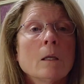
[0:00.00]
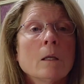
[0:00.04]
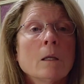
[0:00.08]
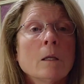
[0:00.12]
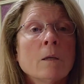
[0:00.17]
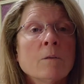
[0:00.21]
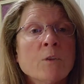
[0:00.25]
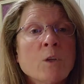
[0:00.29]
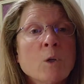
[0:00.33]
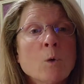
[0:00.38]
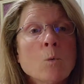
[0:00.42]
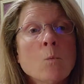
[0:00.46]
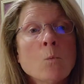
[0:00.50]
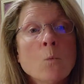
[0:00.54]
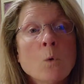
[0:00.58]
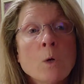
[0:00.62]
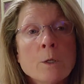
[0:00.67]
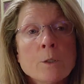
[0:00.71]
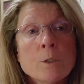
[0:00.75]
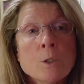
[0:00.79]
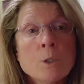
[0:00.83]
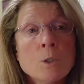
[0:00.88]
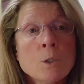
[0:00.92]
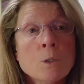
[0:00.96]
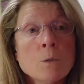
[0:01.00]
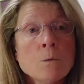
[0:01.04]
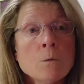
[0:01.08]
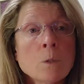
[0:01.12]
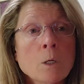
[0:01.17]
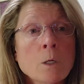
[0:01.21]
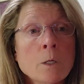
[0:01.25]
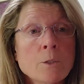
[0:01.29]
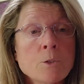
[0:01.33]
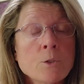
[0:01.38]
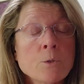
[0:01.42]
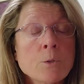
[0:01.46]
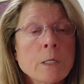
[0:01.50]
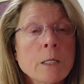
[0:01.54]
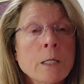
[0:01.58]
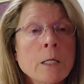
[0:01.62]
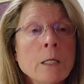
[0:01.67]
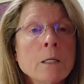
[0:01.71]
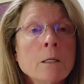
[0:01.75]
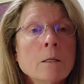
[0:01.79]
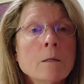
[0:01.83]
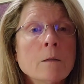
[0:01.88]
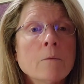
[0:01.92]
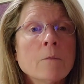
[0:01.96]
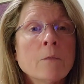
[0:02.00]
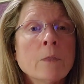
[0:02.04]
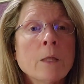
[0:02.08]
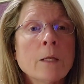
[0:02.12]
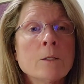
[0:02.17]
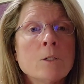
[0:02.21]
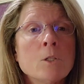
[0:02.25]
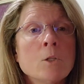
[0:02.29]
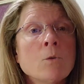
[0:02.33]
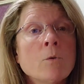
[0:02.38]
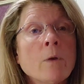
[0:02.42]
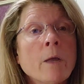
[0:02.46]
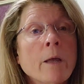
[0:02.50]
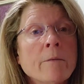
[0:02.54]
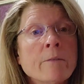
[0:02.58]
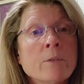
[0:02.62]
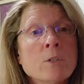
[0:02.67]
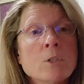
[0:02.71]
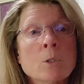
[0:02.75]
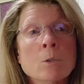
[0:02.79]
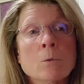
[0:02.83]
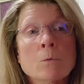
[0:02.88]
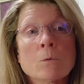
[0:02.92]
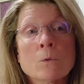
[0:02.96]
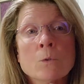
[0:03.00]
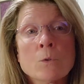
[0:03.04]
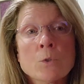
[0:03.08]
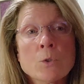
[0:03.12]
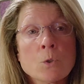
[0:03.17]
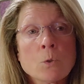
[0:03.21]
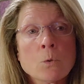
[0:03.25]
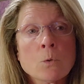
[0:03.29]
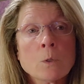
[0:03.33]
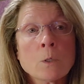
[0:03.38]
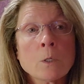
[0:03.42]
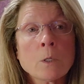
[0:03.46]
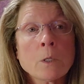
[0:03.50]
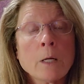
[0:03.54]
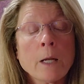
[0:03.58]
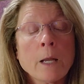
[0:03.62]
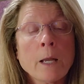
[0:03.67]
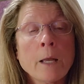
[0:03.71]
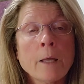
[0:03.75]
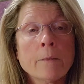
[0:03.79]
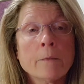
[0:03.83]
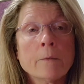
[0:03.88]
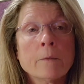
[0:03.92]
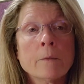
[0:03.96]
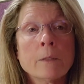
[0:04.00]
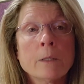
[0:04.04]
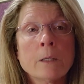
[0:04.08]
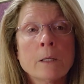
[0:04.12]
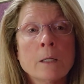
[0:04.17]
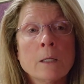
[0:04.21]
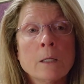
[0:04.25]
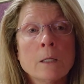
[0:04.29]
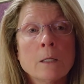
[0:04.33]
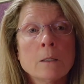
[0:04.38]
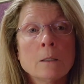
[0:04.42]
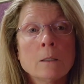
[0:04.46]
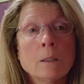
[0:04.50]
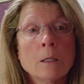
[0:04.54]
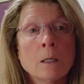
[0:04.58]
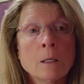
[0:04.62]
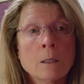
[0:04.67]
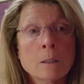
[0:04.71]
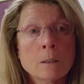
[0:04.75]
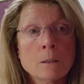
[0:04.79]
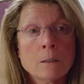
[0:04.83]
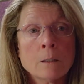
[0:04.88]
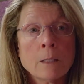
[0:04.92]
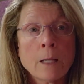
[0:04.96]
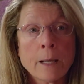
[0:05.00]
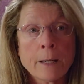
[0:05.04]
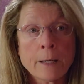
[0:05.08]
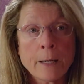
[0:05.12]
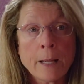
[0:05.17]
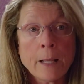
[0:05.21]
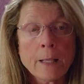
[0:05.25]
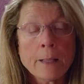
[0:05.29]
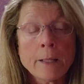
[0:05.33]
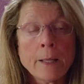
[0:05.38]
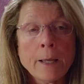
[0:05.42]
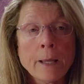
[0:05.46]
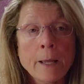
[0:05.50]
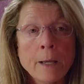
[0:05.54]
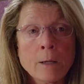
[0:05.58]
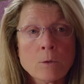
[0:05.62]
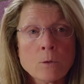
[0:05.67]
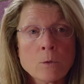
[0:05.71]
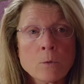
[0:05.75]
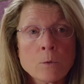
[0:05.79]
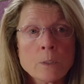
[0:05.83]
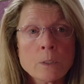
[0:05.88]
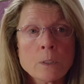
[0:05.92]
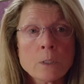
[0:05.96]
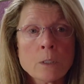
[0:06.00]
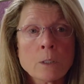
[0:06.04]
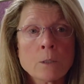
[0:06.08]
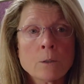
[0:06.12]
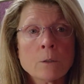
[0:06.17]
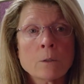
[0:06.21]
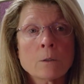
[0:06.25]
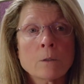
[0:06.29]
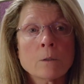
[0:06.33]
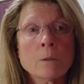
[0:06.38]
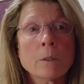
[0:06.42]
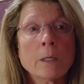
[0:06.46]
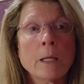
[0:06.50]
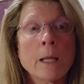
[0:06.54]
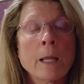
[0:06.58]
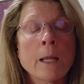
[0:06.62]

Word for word: If you want to do laundry, they do have a general store at the Nantahala Outdoor Center,